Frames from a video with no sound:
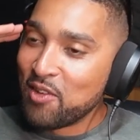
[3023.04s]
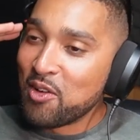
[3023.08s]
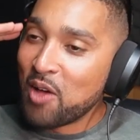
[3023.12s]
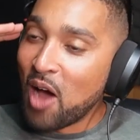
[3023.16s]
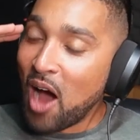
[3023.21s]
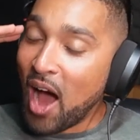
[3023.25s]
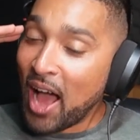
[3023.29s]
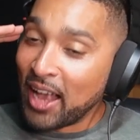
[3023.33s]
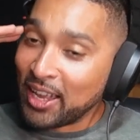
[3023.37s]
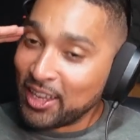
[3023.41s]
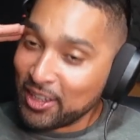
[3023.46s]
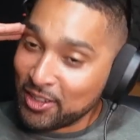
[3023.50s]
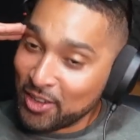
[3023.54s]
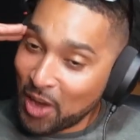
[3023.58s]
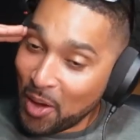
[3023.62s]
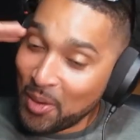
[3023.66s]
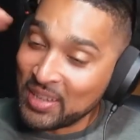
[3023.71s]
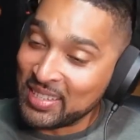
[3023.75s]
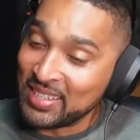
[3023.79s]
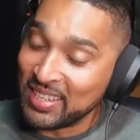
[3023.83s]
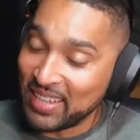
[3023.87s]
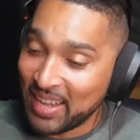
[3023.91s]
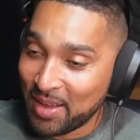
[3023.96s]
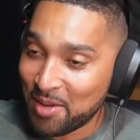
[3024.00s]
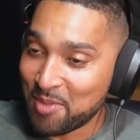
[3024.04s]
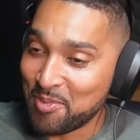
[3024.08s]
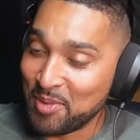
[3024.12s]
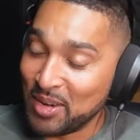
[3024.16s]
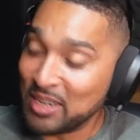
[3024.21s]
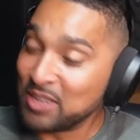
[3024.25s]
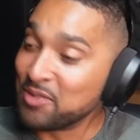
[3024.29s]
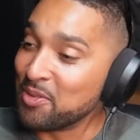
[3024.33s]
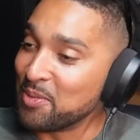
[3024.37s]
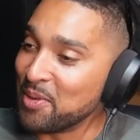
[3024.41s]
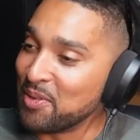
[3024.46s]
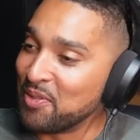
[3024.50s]
I could notice that they were
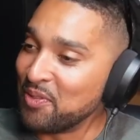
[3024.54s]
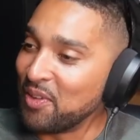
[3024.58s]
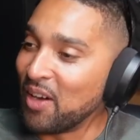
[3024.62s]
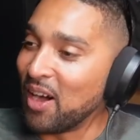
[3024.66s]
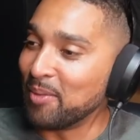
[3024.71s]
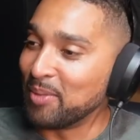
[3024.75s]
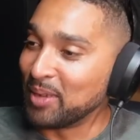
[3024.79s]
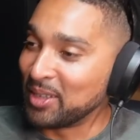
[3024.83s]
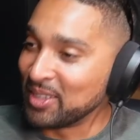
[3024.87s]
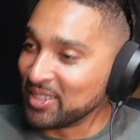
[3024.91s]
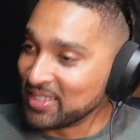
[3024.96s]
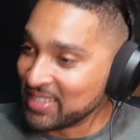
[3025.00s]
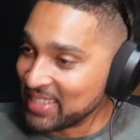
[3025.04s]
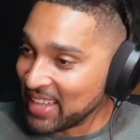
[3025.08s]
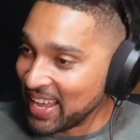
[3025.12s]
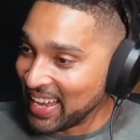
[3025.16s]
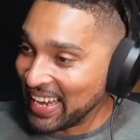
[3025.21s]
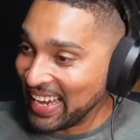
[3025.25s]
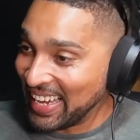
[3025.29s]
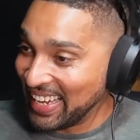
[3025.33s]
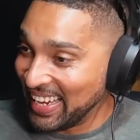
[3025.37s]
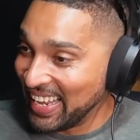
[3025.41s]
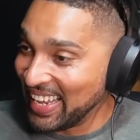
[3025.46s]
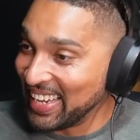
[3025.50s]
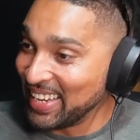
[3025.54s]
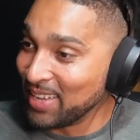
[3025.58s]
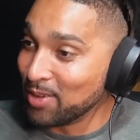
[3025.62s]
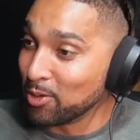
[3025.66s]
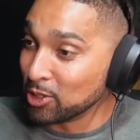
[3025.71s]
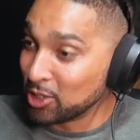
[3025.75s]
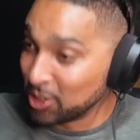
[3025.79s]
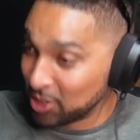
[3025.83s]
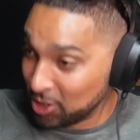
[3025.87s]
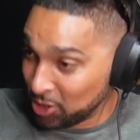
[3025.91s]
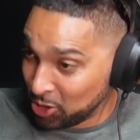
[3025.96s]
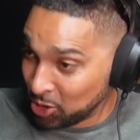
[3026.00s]
British from afar because they clearly were
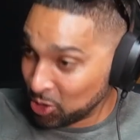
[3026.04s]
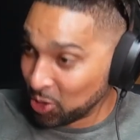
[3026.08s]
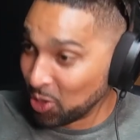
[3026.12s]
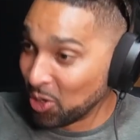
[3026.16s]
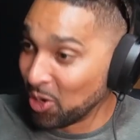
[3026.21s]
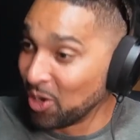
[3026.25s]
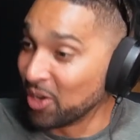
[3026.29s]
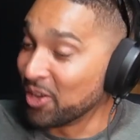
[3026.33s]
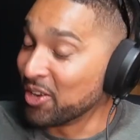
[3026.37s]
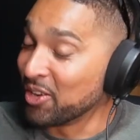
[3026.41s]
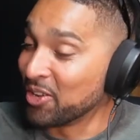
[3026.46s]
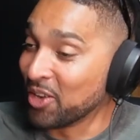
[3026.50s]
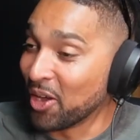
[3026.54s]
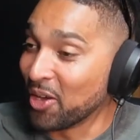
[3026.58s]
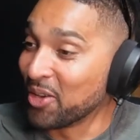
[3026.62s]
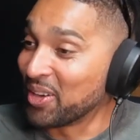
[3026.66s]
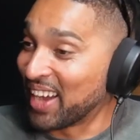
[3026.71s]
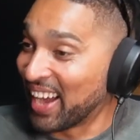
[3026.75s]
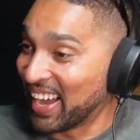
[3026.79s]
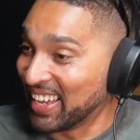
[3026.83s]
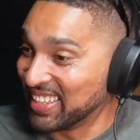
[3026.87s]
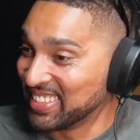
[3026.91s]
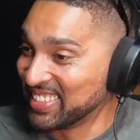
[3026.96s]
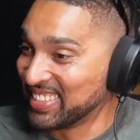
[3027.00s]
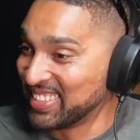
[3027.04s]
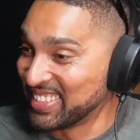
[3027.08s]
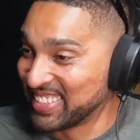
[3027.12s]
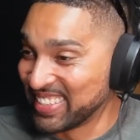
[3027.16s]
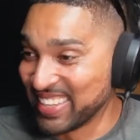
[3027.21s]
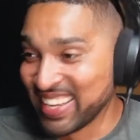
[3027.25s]
short, no guns,